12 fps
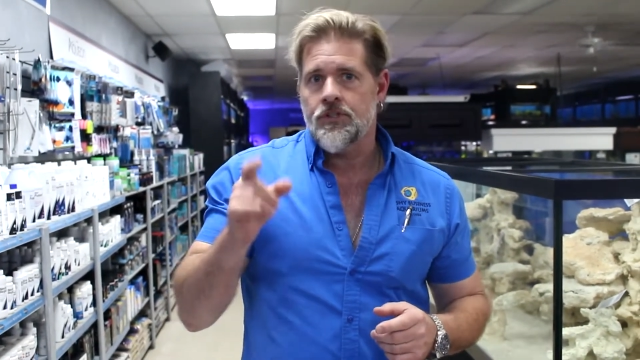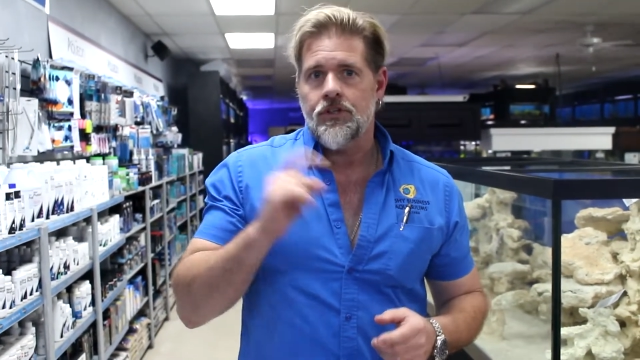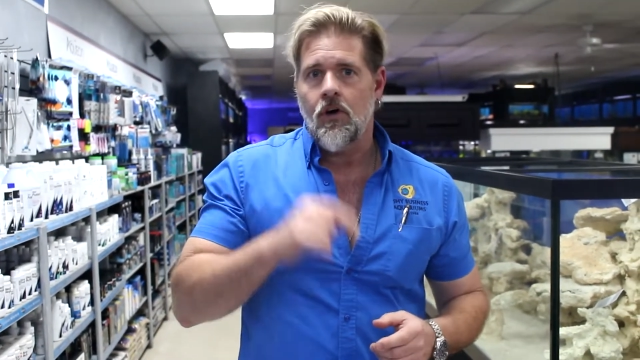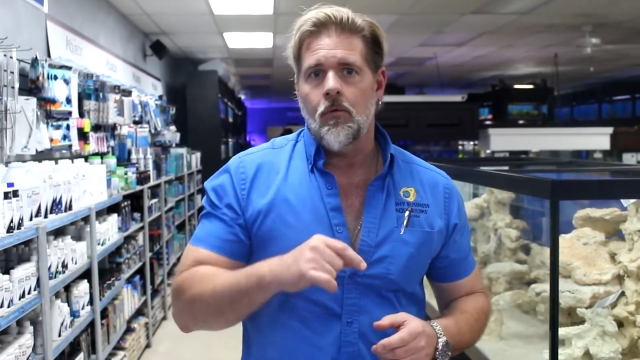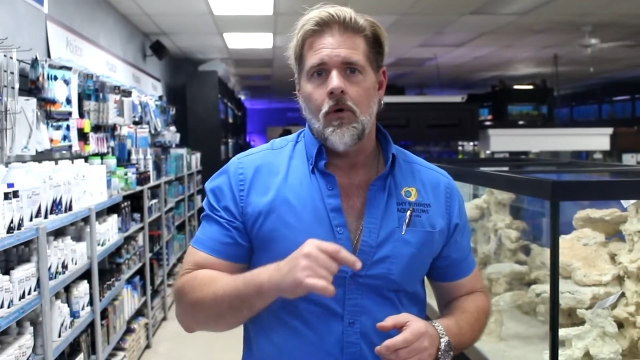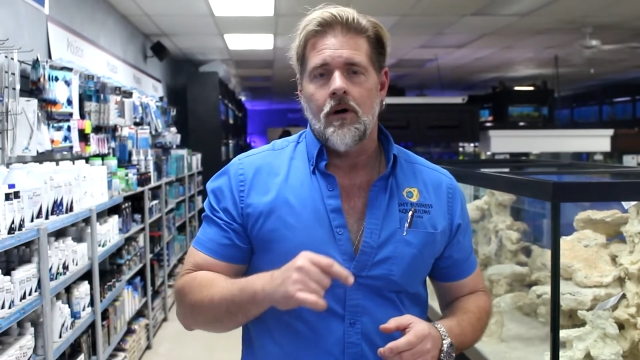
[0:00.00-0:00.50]

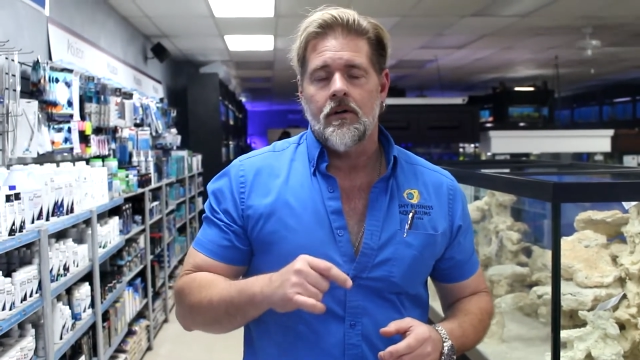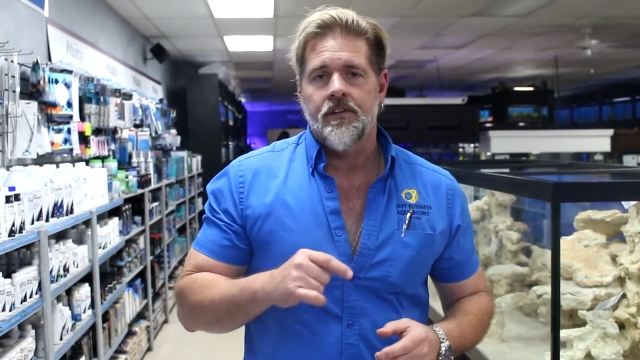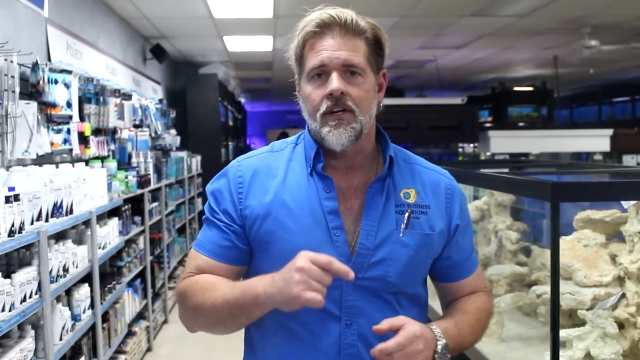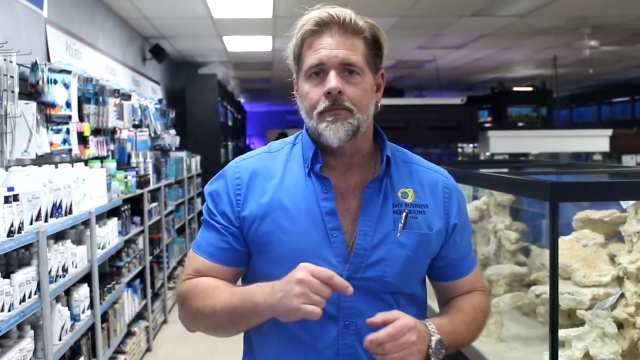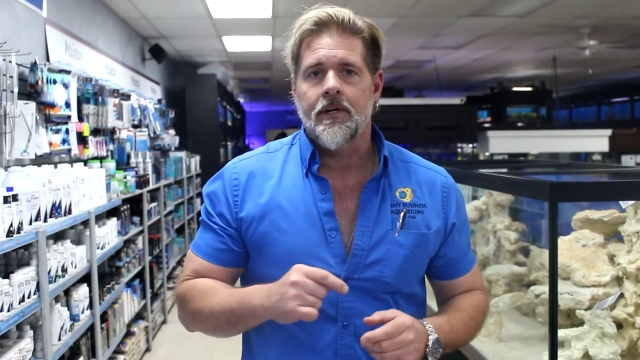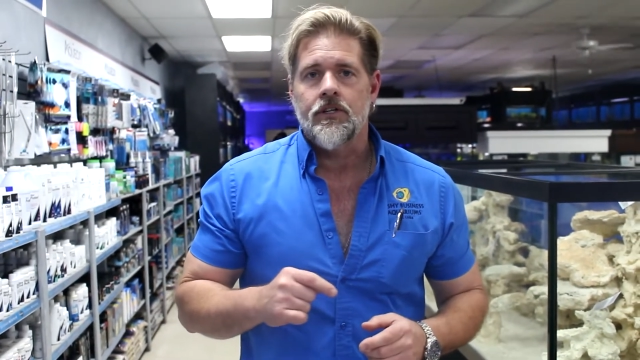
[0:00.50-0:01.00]
saltwater
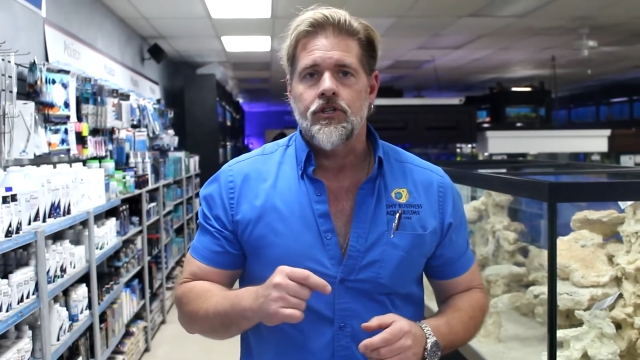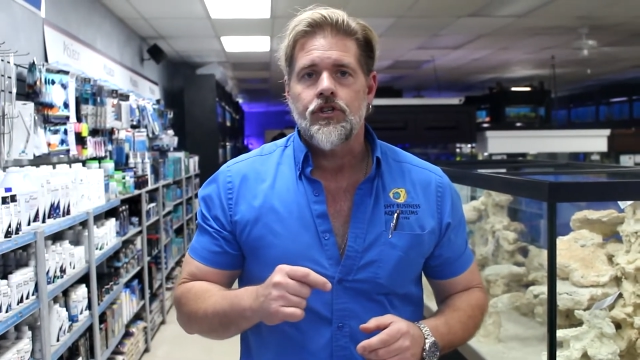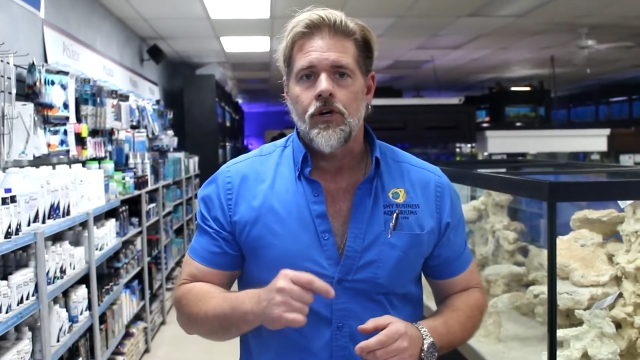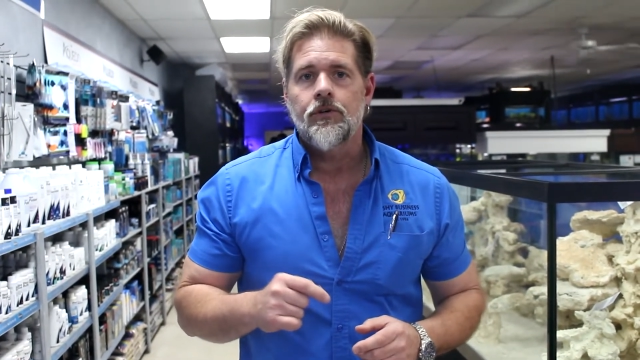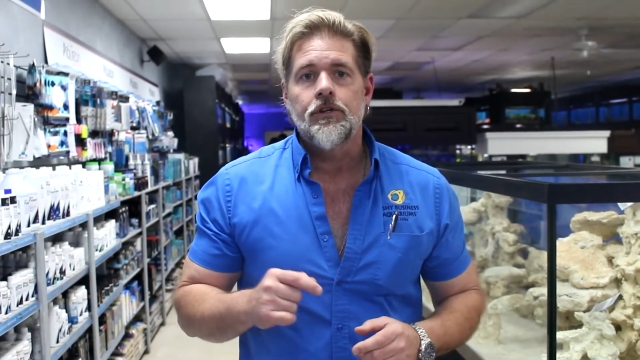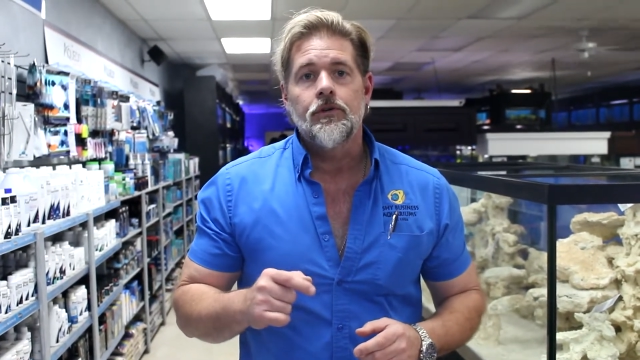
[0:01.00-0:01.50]
that I'm going to
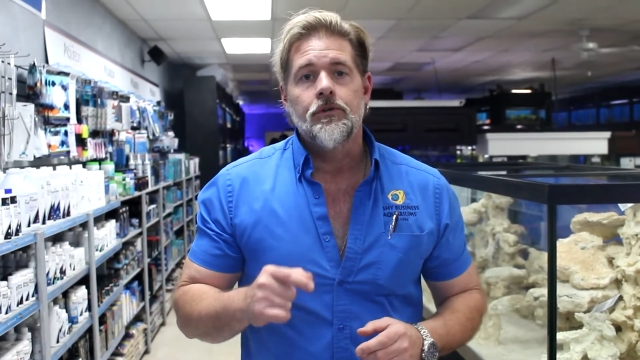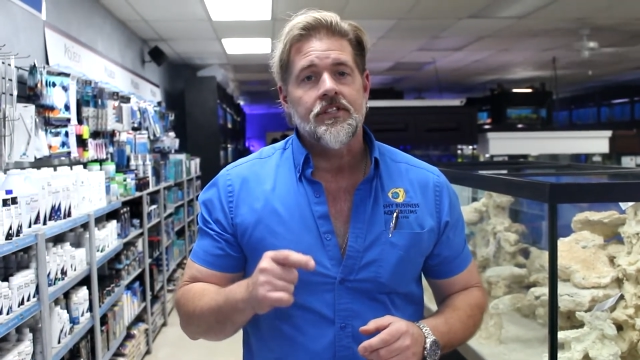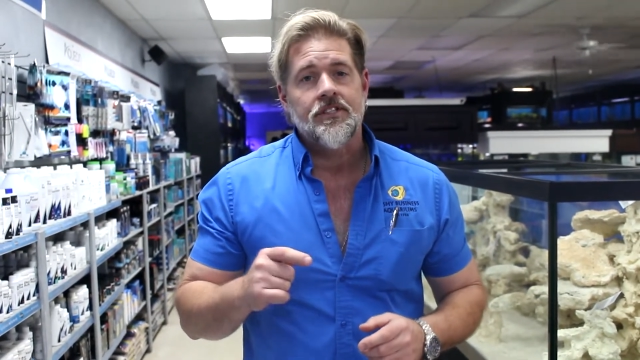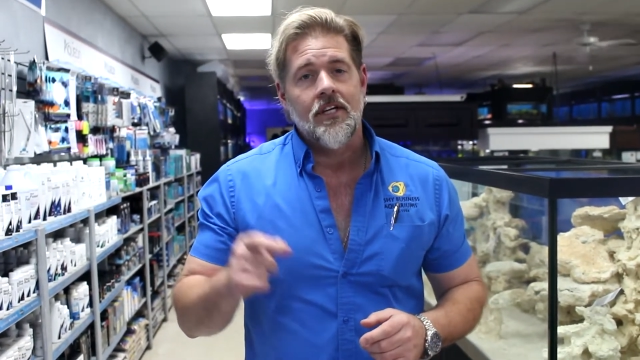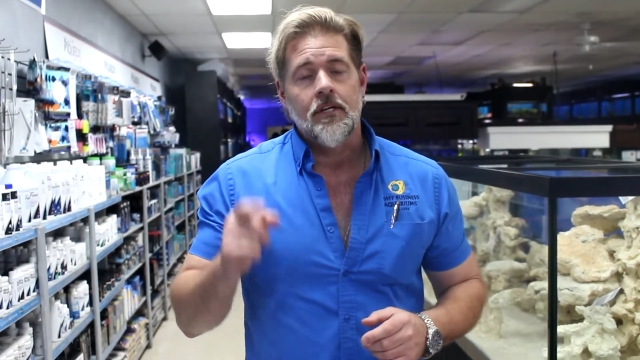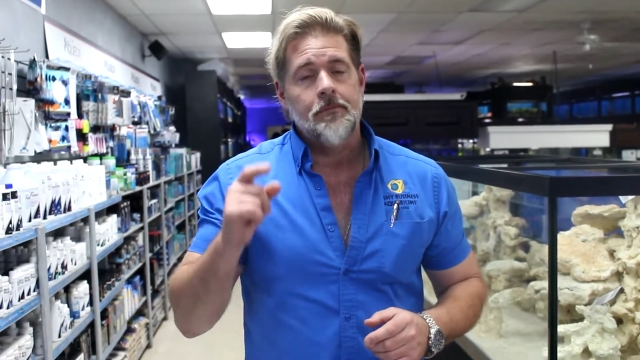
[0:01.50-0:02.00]
show you
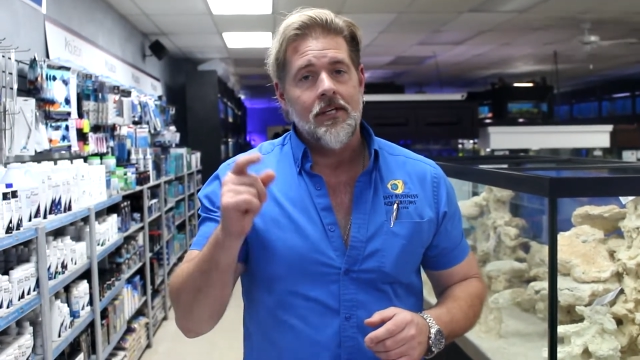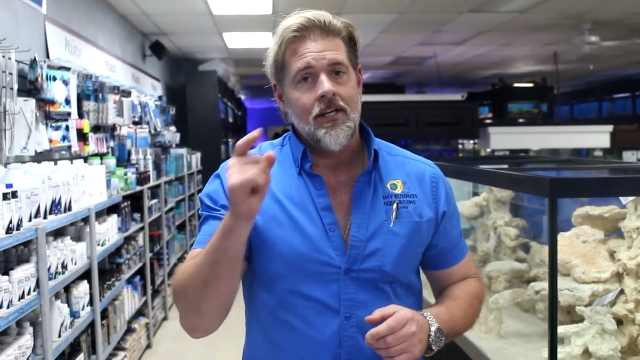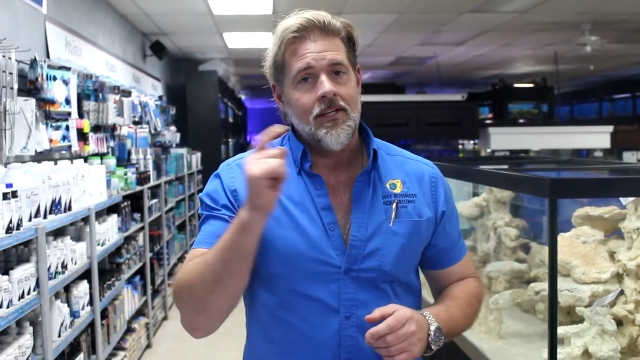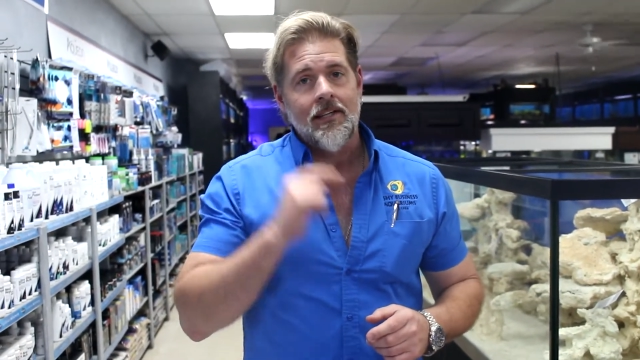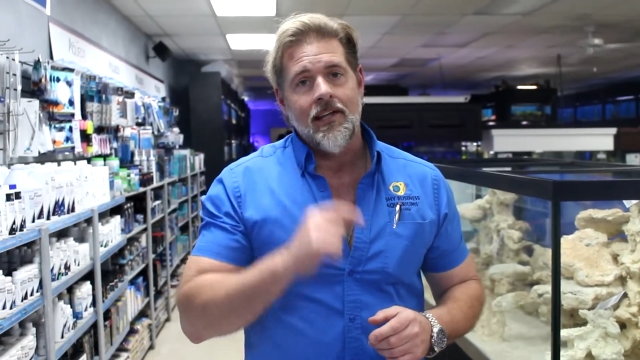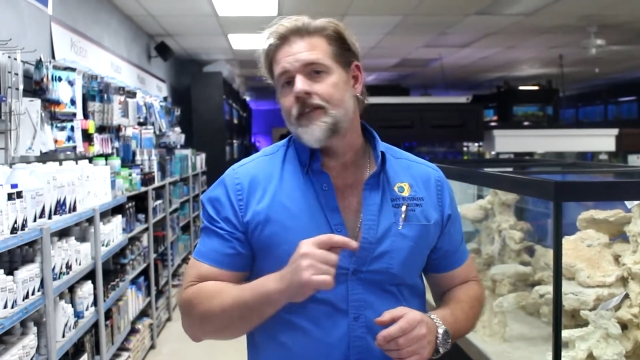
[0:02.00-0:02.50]
that's going to be
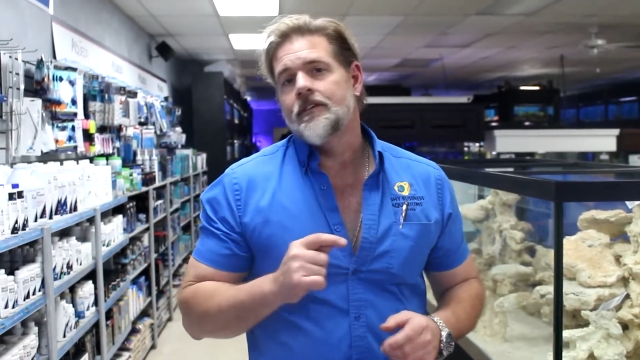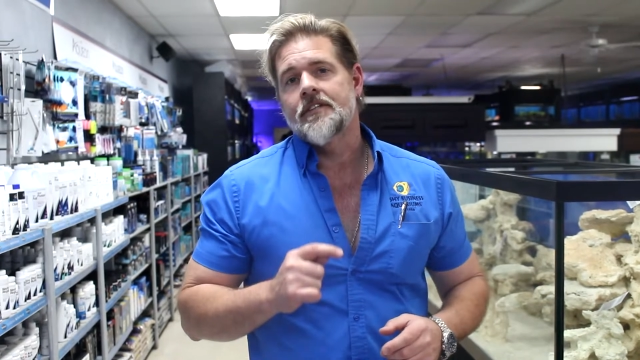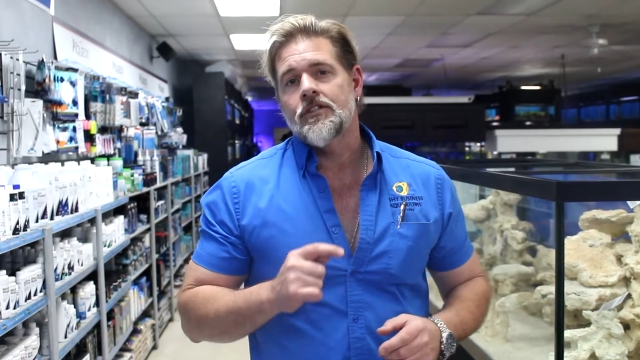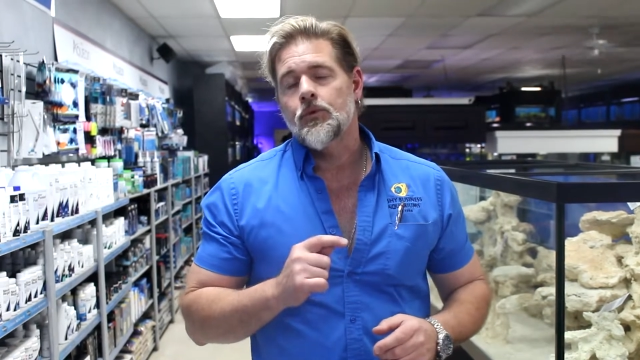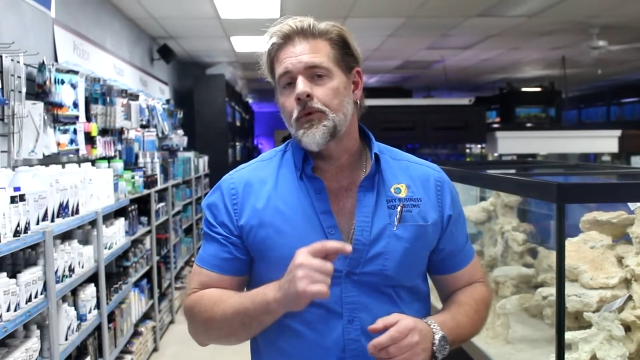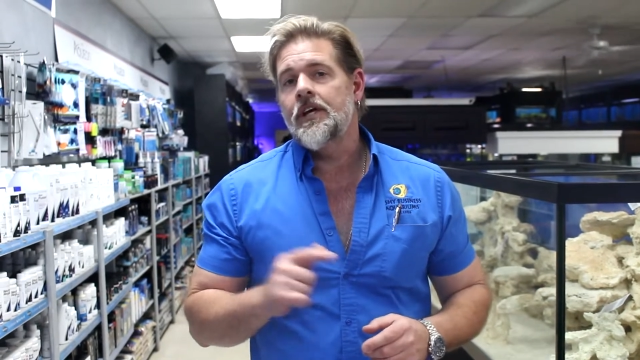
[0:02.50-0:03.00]
in later
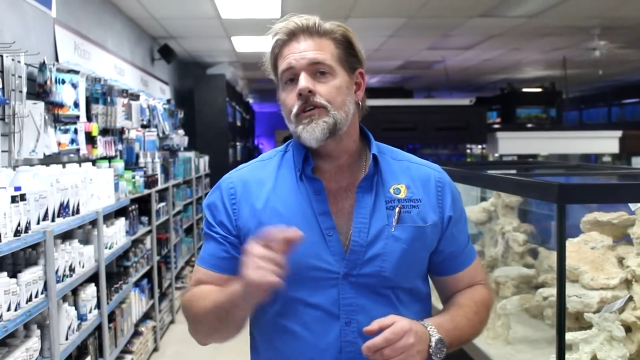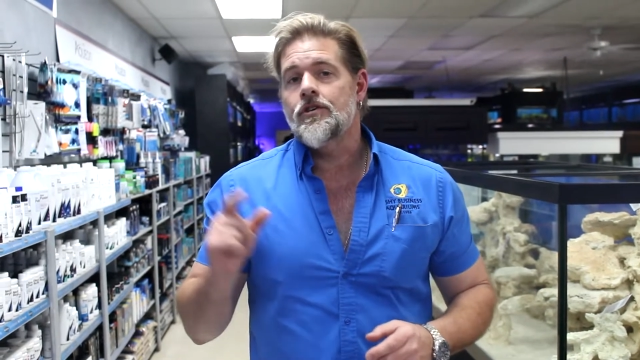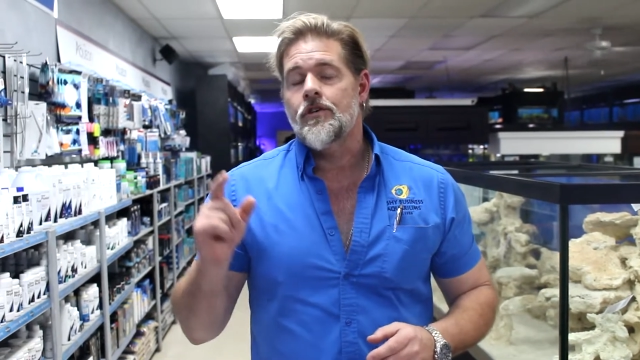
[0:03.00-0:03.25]
this week.